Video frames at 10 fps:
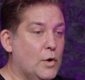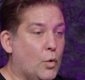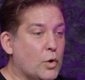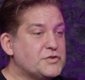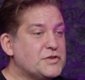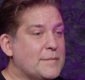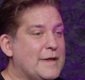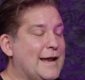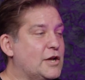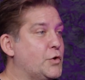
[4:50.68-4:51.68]
or a job
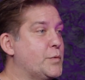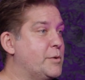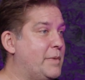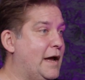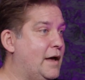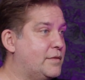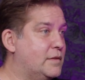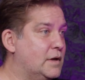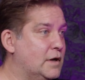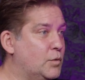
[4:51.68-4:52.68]
that had a career
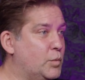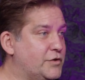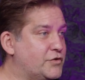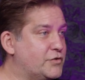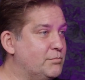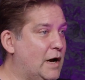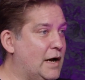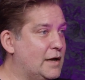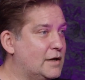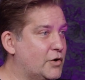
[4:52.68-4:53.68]
path, uh, which
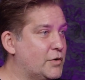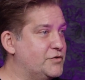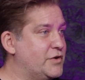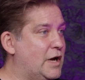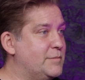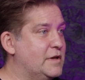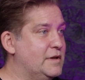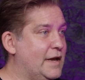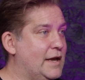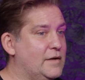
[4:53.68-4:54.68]
my current job
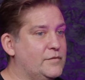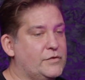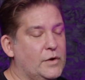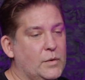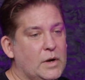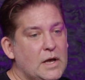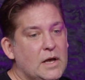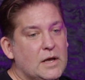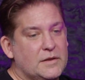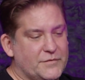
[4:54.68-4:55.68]
didn't have. So
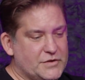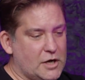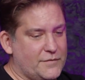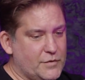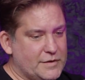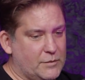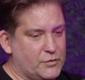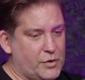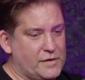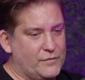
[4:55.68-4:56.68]
the photographer that I was
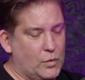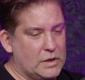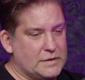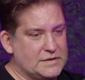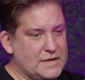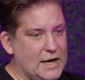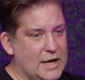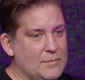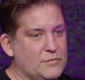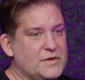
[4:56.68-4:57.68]
working for at the
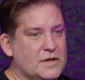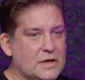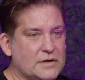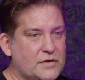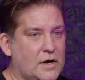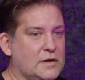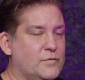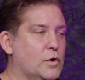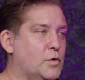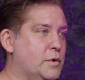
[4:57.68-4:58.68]
time did a ton of
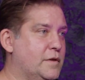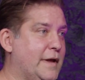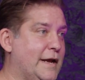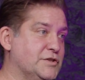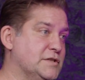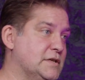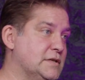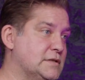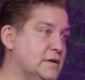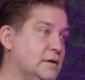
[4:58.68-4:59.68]
work with
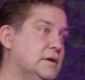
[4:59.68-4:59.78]
agencies.